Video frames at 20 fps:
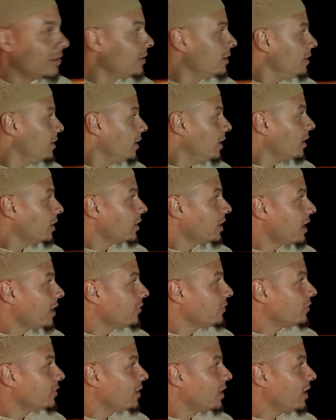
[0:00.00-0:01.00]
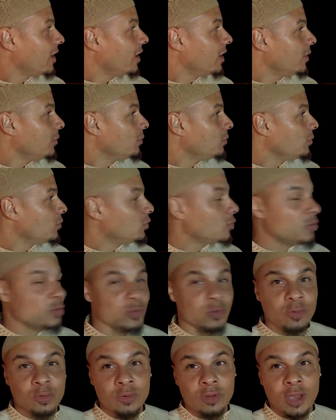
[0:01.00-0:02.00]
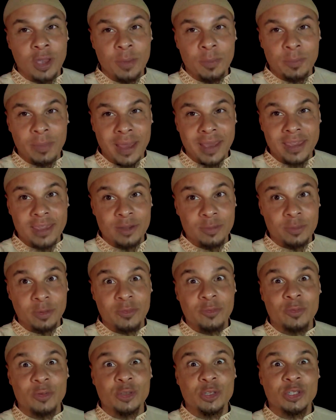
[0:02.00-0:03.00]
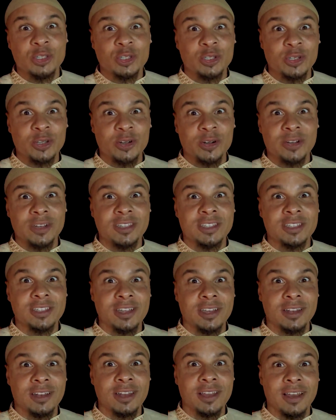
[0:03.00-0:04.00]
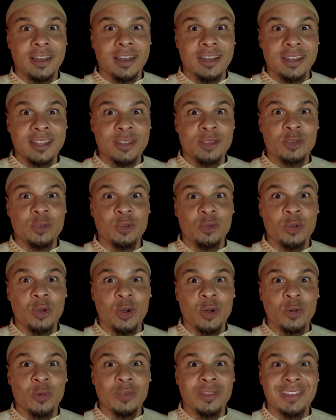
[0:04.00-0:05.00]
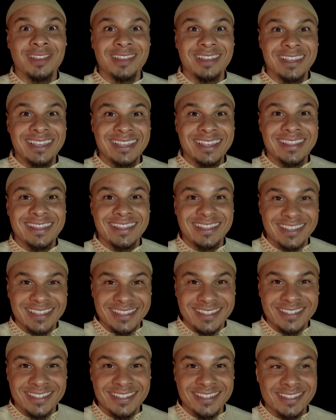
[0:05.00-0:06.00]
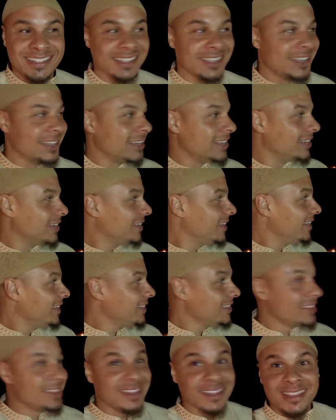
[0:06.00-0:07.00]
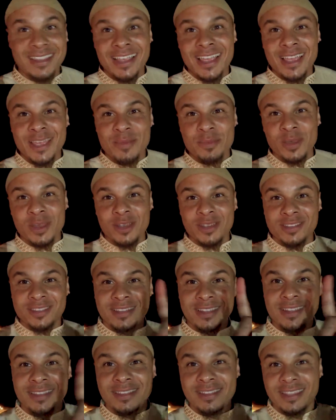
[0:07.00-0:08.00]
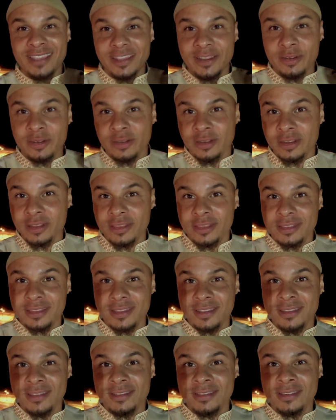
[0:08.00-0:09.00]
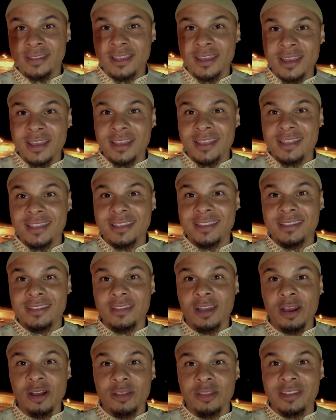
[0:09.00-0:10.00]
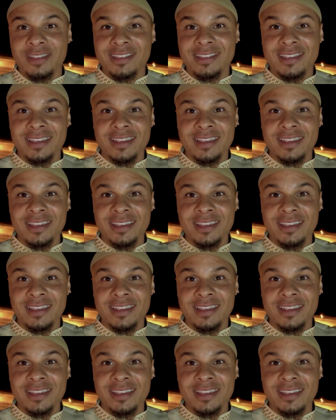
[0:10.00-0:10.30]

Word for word: I'm gonna have time to come back here. But for sure, inshallah, I need to go see this in the day because this here, this, this is all the